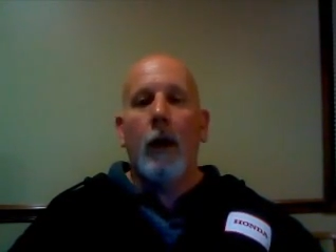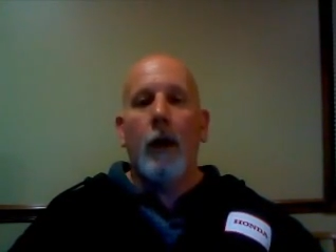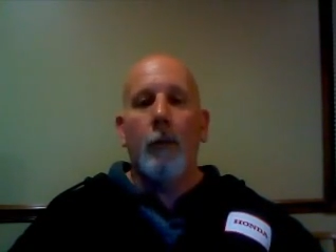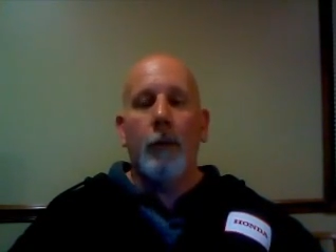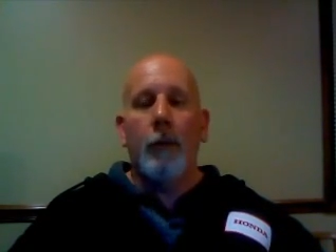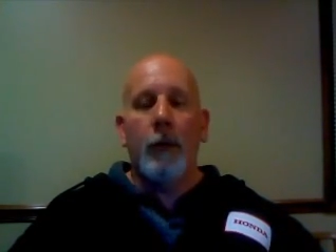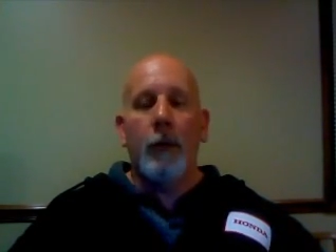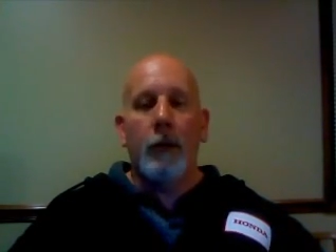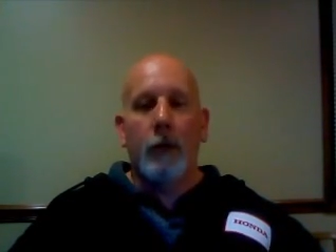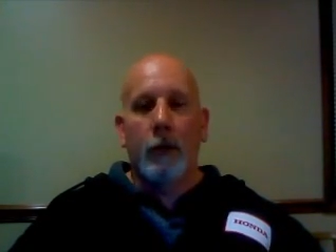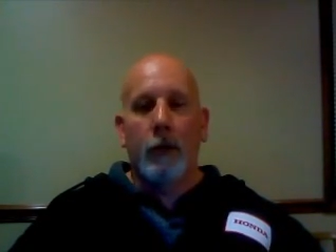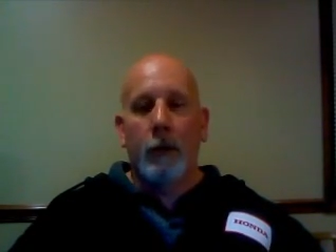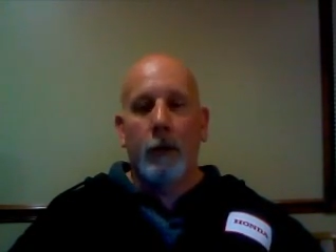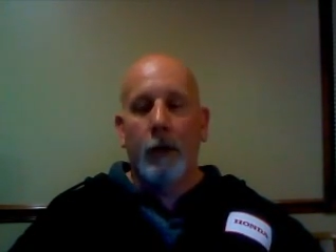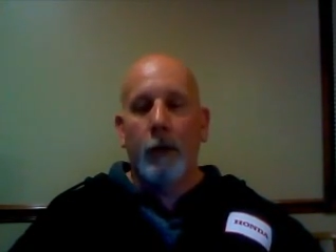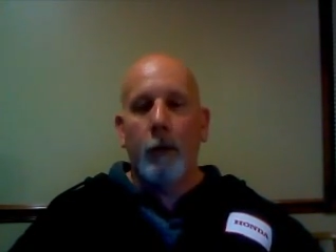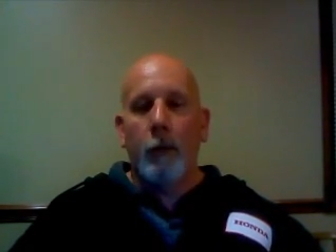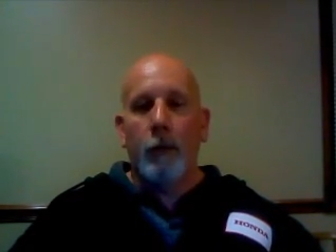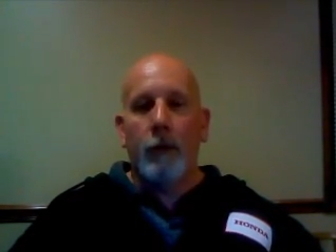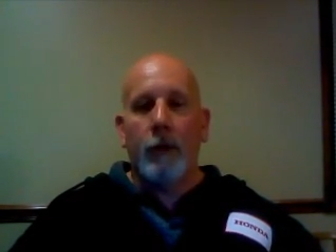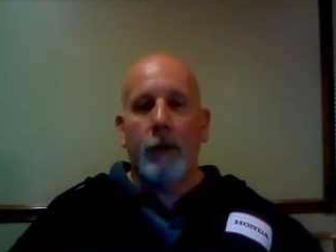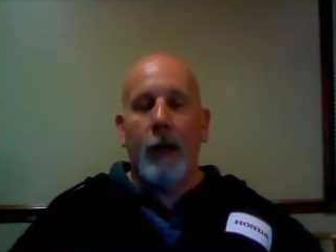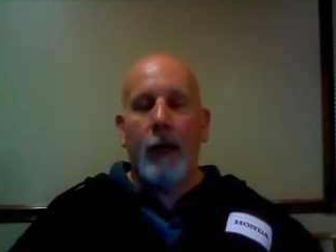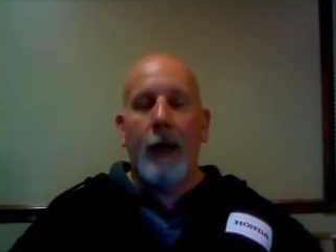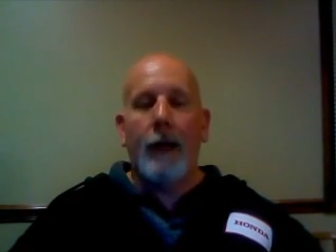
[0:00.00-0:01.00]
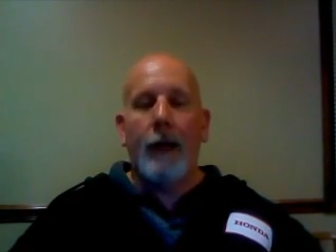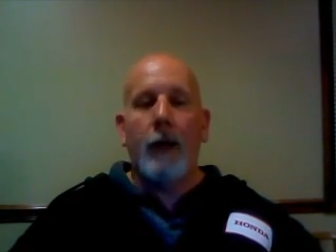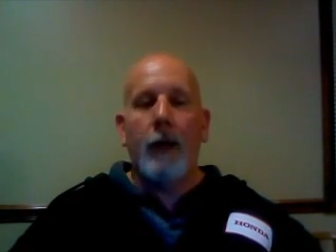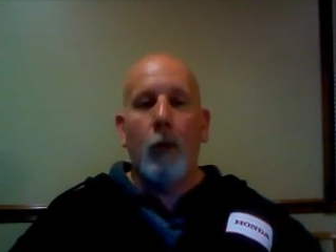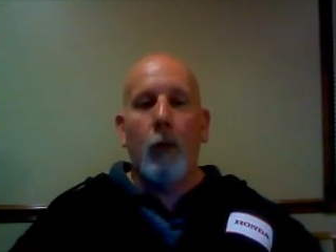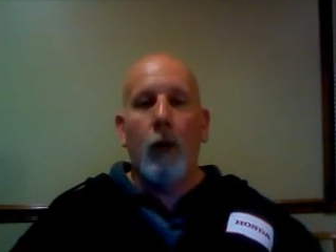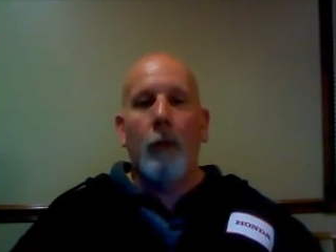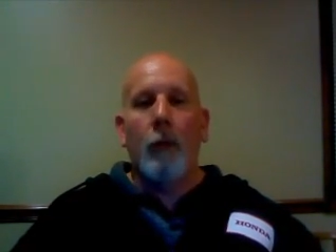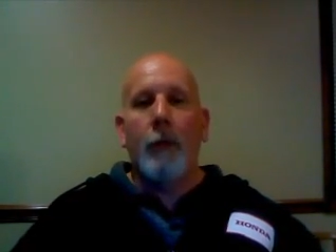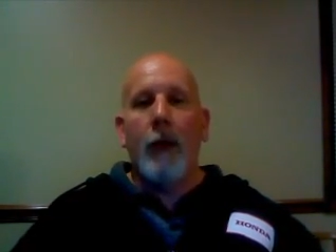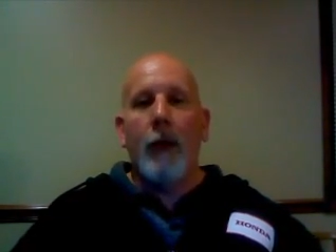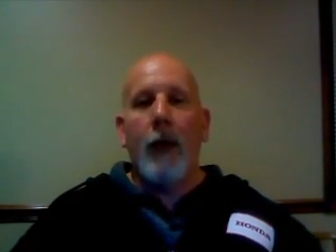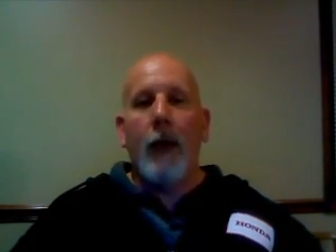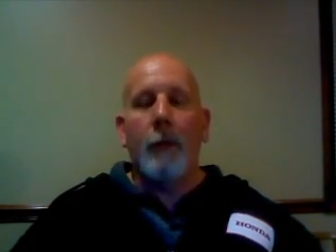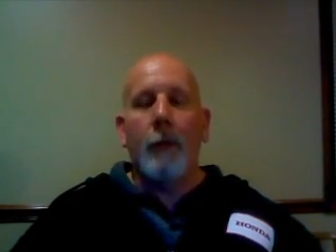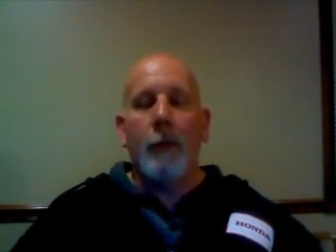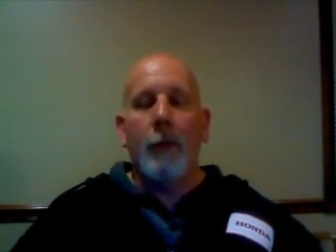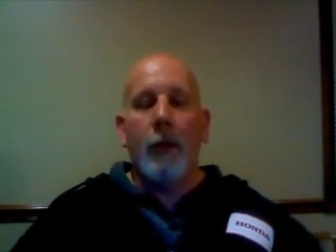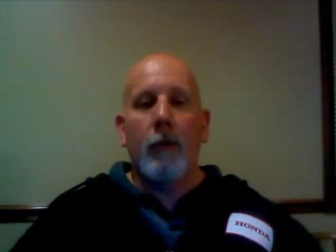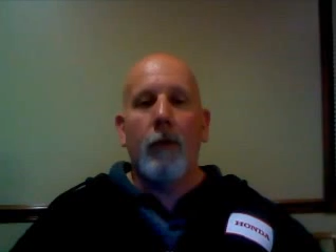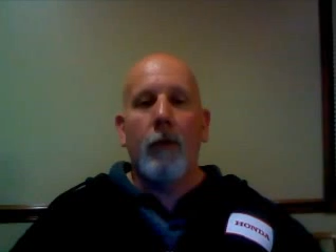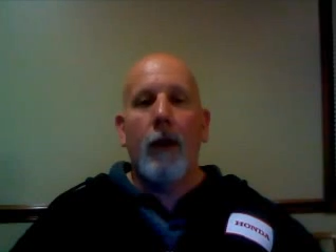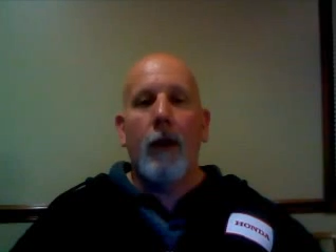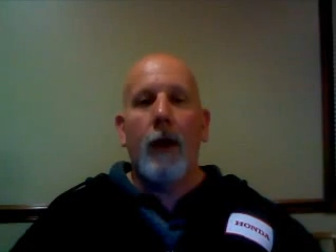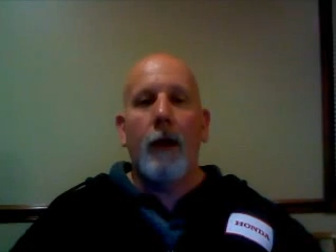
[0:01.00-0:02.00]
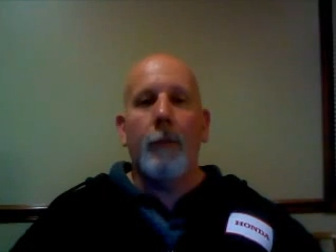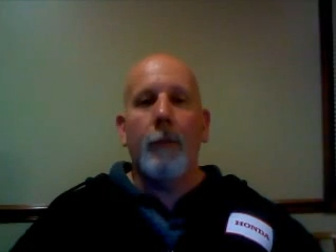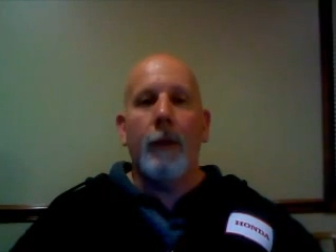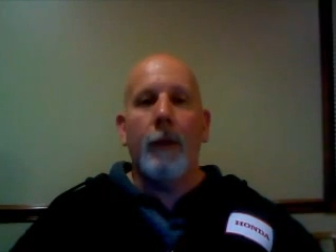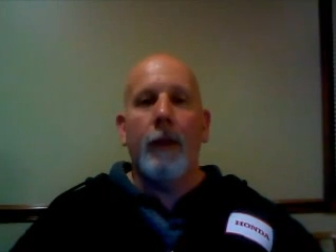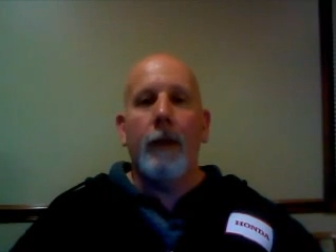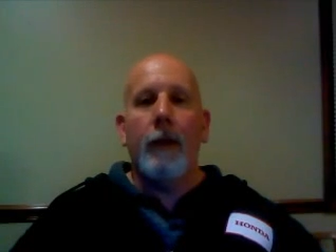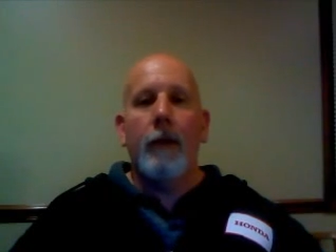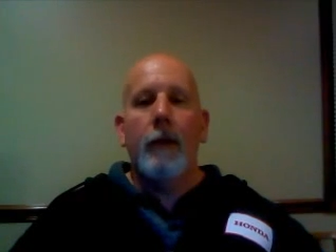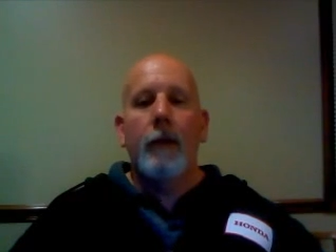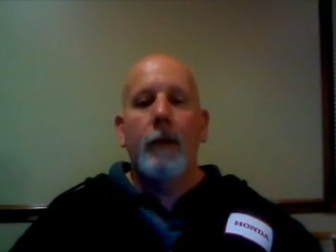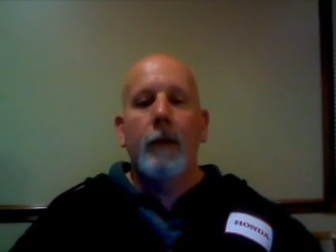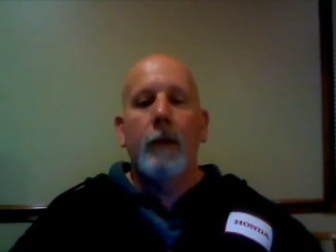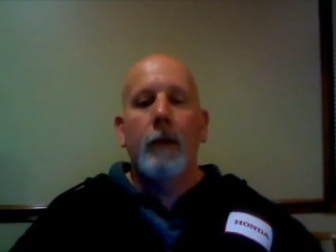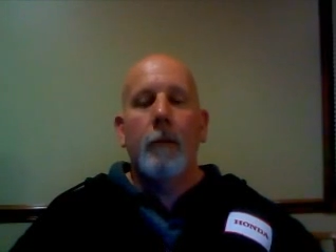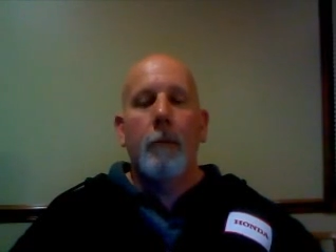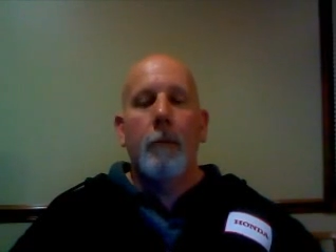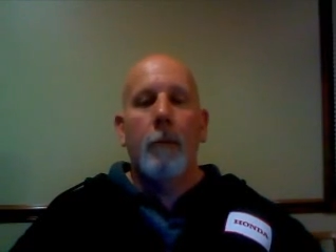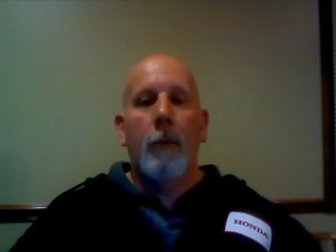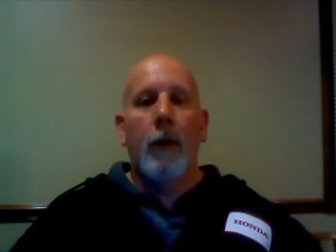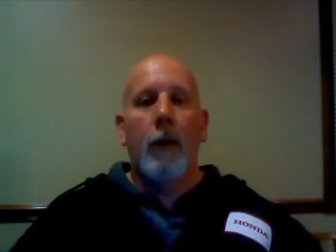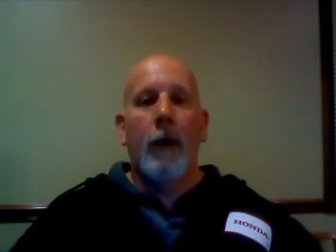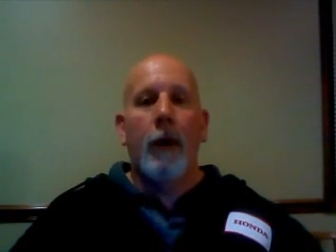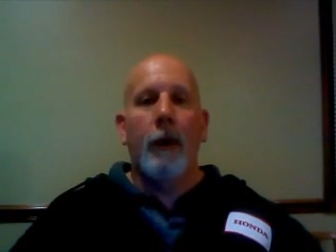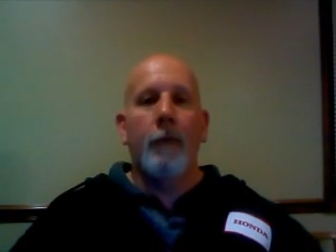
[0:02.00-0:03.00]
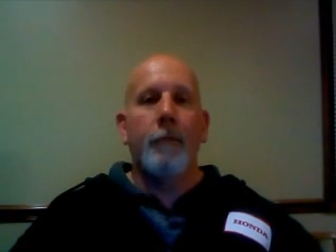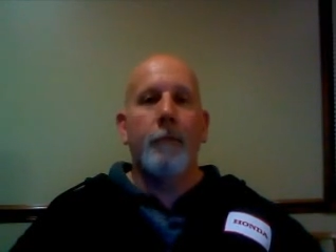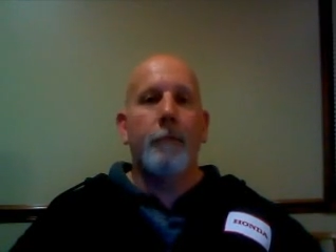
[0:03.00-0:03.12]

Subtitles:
he clearly was lagging well behind Mitt Romney. But